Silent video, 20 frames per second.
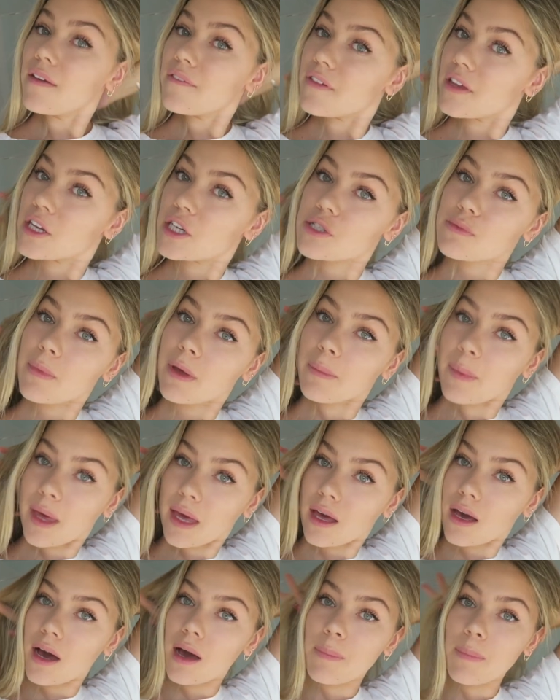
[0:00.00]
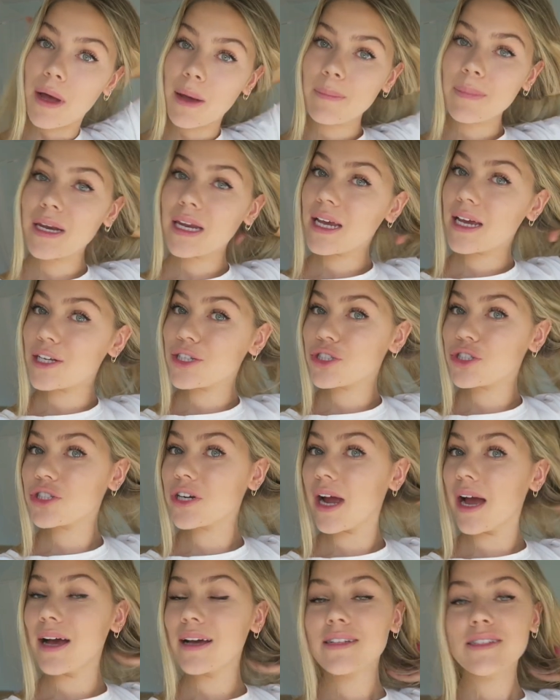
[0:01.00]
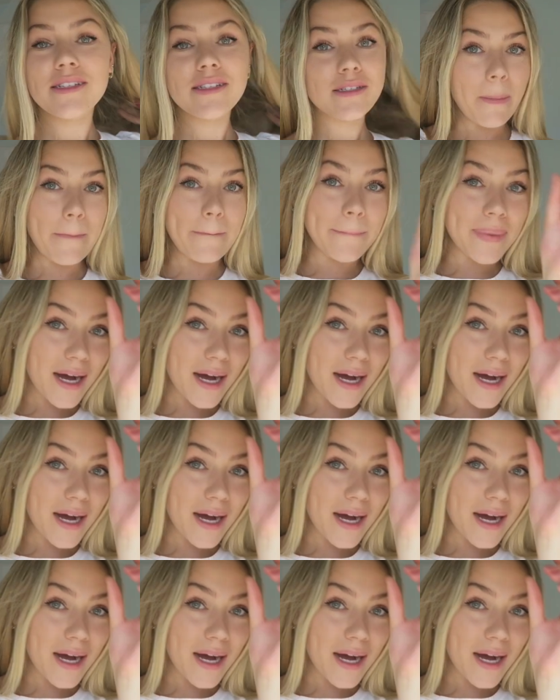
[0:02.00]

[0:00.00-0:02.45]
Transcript: Finish my makeup. I'm gonna get dressed,